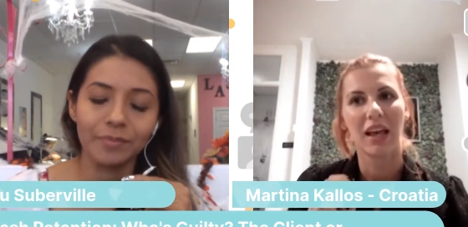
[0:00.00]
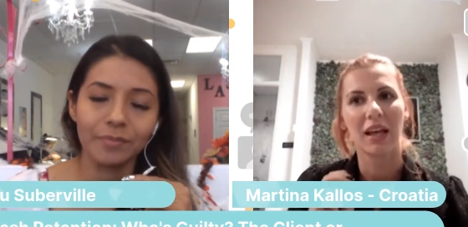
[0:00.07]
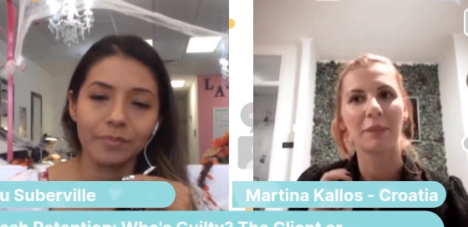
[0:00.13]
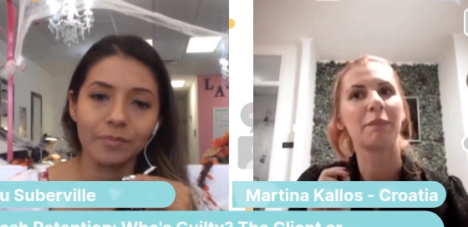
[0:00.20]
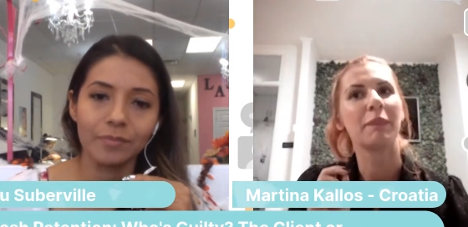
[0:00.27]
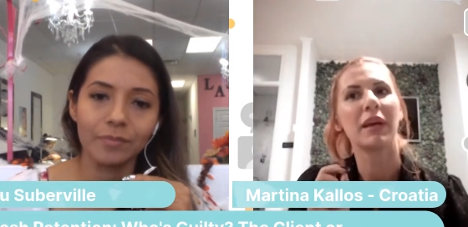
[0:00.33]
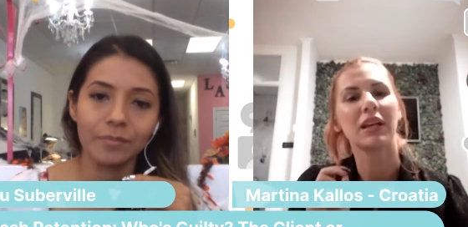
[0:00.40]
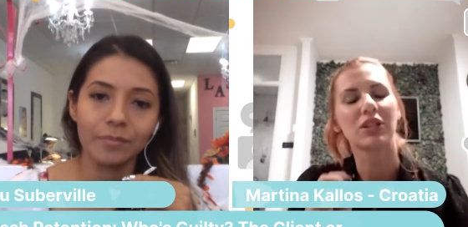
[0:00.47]

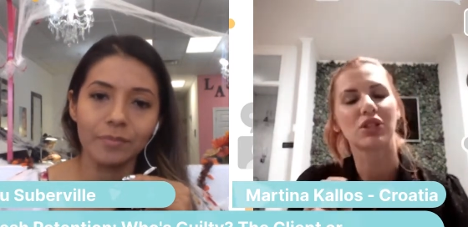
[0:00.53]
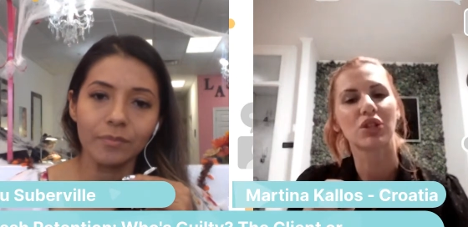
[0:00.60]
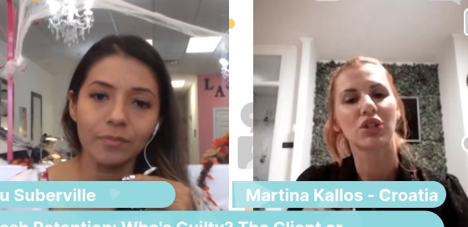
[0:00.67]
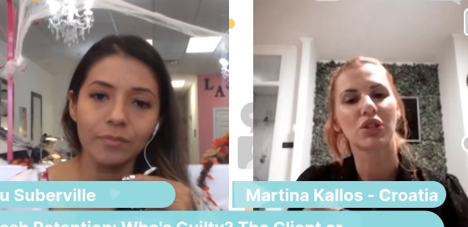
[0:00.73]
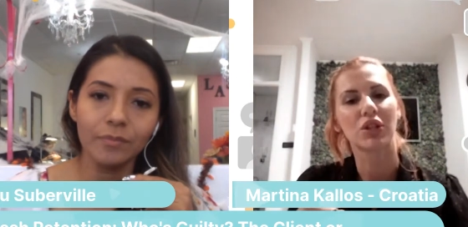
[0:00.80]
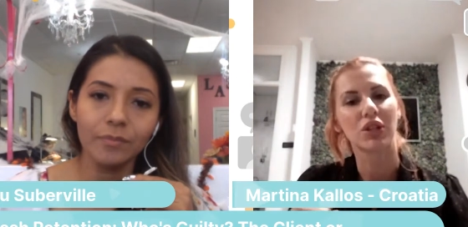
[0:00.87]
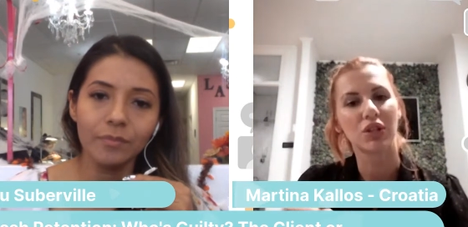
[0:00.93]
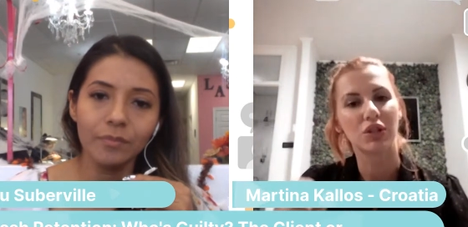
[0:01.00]
Speaker 1: And make
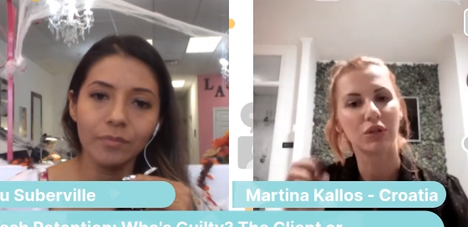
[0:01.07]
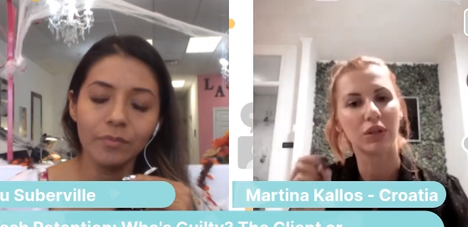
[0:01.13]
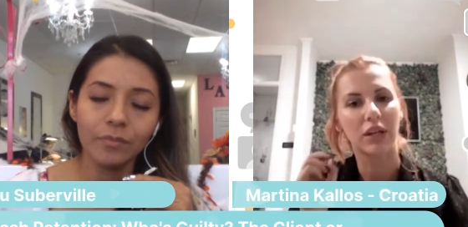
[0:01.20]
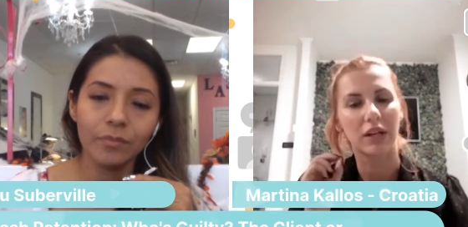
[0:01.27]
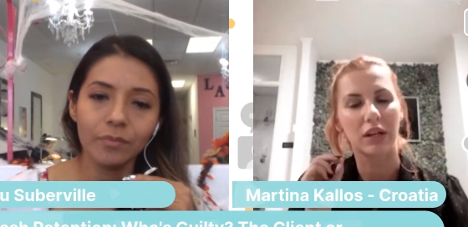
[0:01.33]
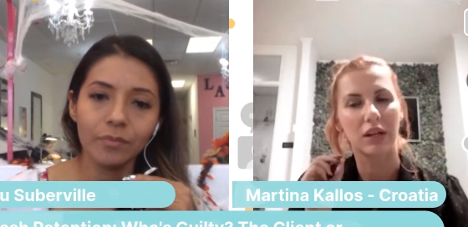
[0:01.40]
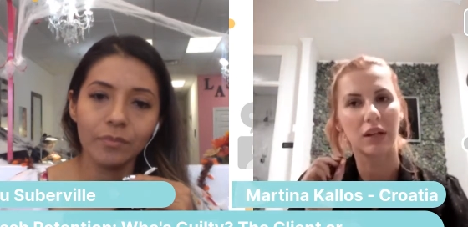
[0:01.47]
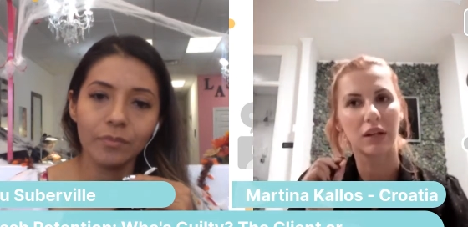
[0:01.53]
sure you
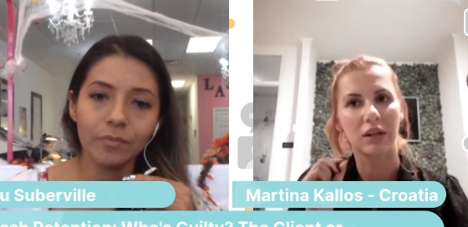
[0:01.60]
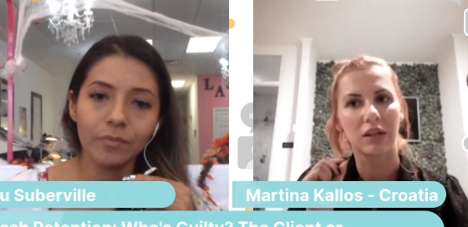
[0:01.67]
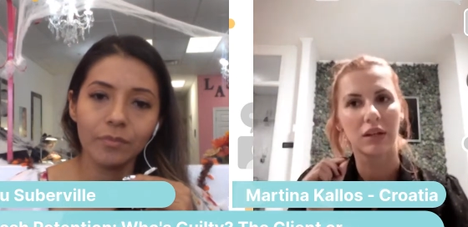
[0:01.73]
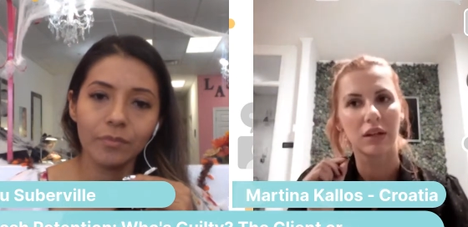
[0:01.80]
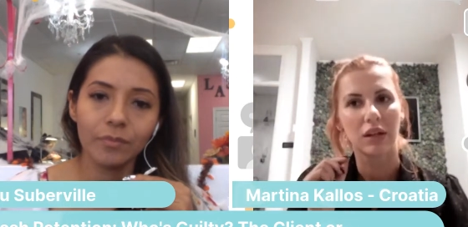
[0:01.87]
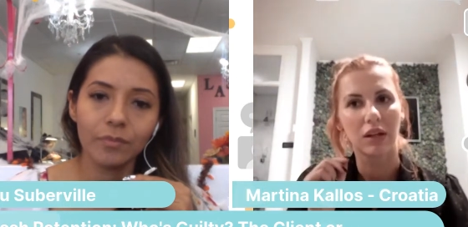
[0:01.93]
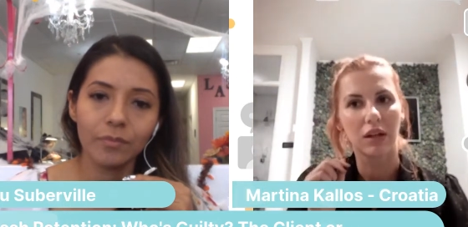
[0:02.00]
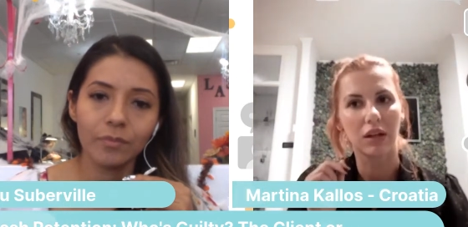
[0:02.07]
get a
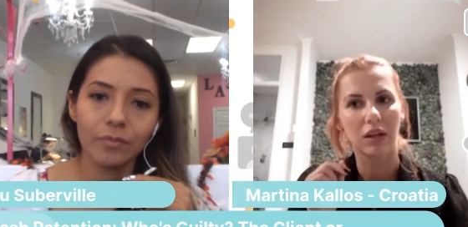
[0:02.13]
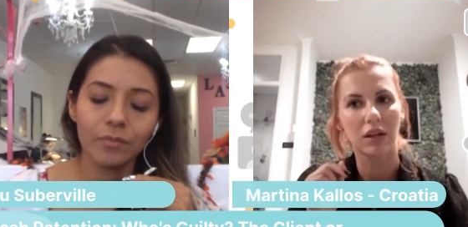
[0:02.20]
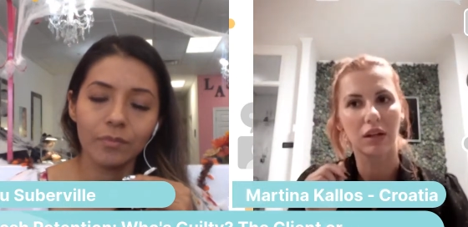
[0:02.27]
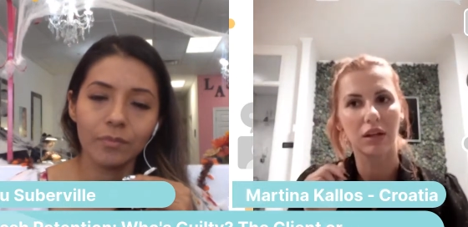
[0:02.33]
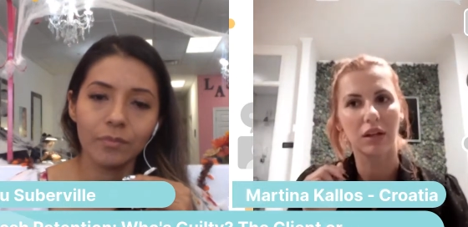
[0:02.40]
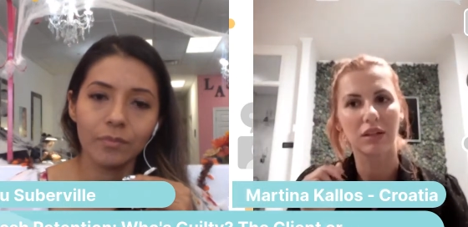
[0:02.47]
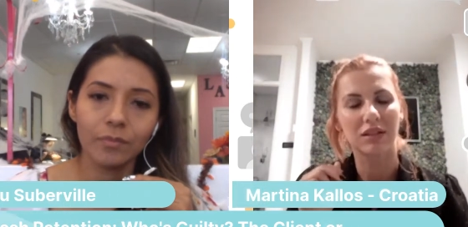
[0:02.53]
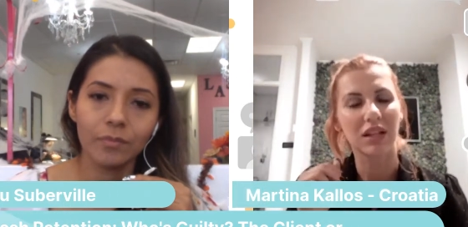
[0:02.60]

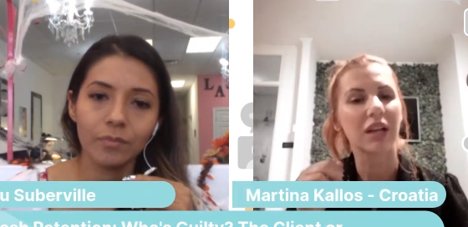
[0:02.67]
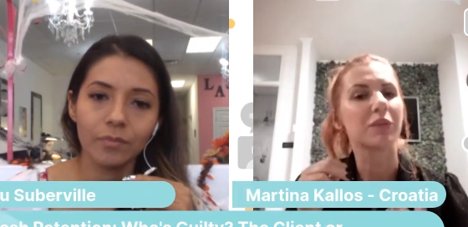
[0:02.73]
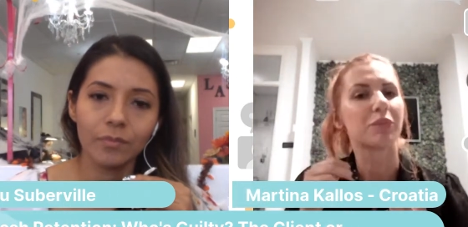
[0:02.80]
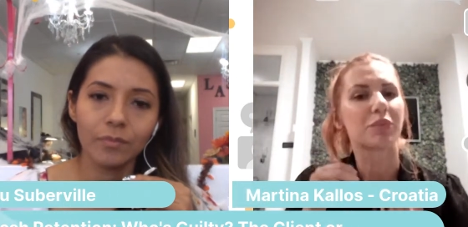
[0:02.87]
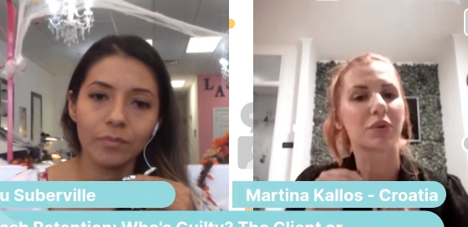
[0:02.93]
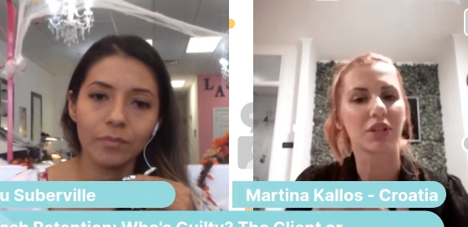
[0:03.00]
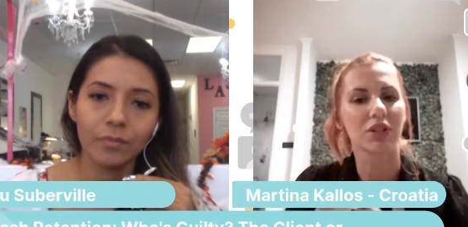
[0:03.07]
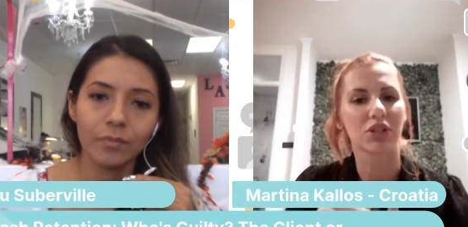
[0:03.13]

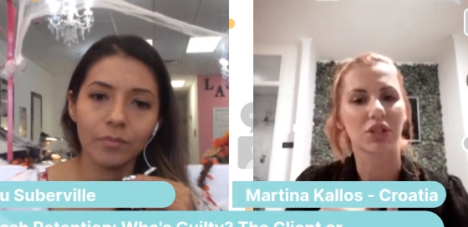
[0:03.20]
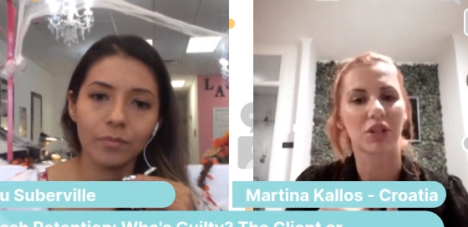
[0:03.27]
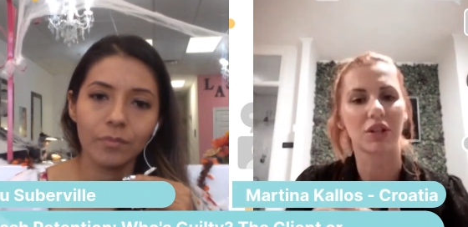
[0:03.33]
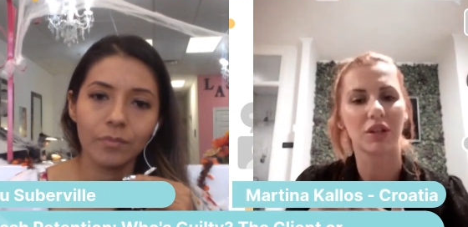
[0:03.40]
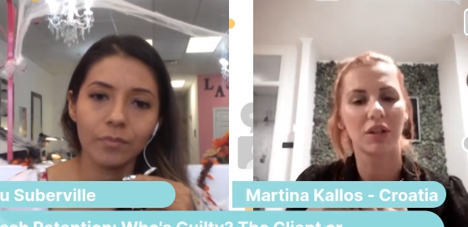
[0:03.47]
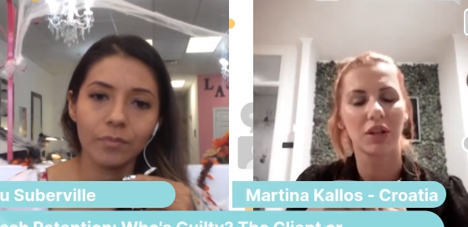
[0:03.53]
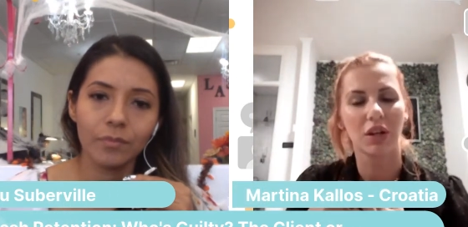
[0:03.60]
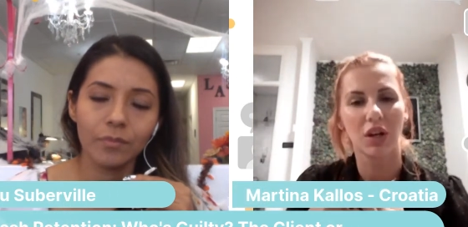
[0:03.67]
slight
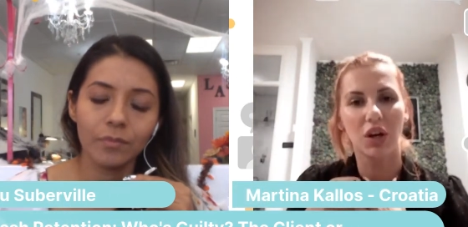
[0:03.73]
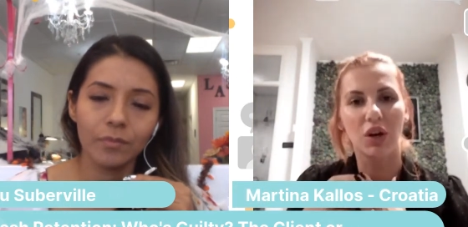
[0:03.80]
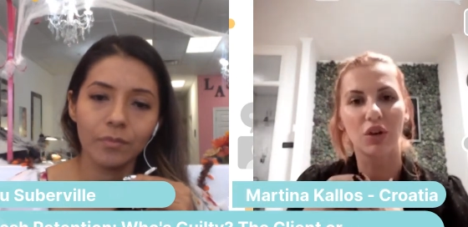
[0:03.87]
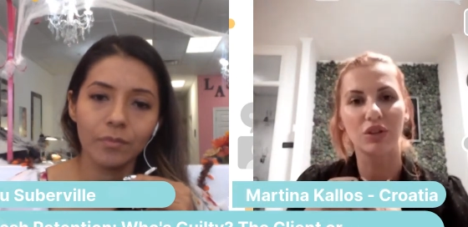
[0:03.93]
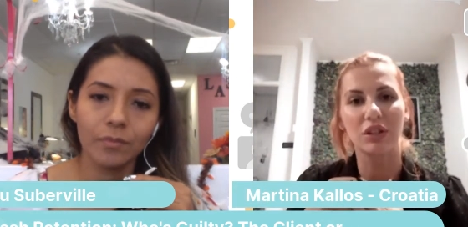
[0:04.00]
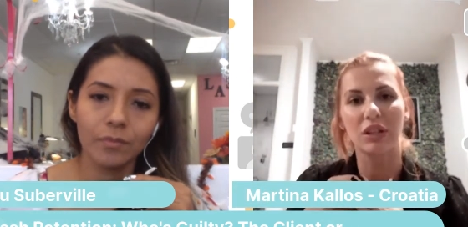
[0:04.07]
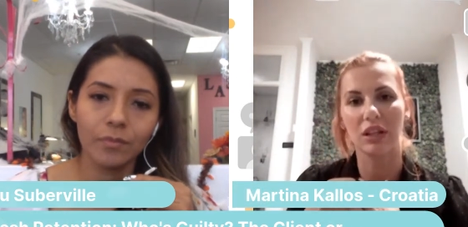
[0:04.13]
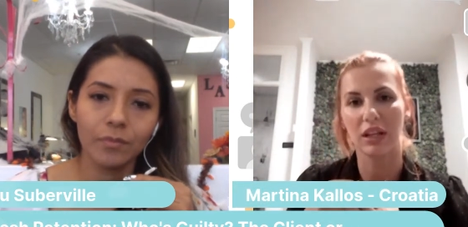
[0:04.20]
pressure
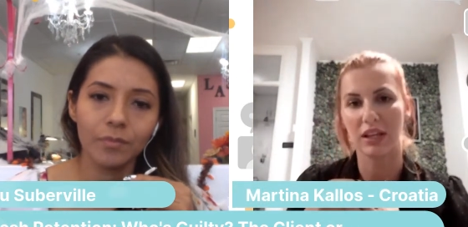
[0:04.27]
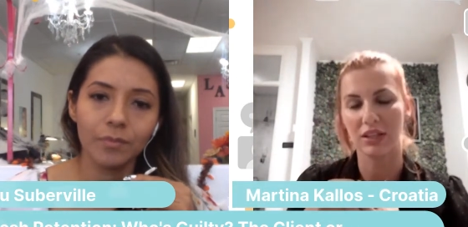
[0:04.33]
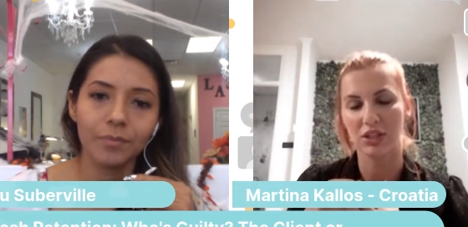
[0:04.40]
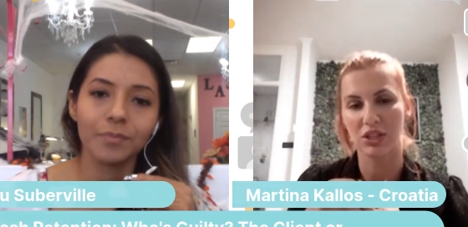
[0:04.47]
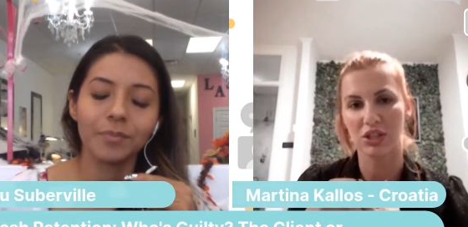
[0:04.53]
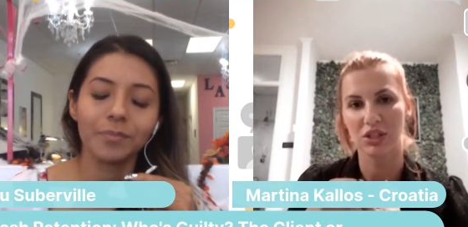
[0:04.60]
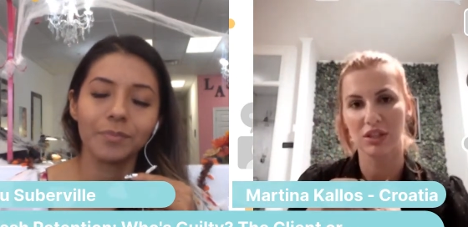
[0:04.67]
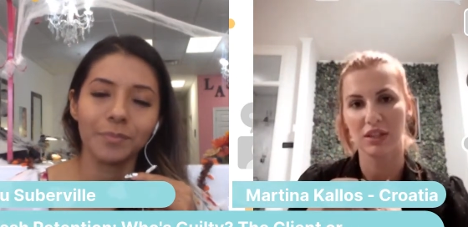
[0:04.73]
on the
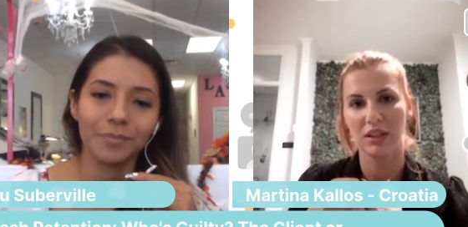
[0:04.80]
lash.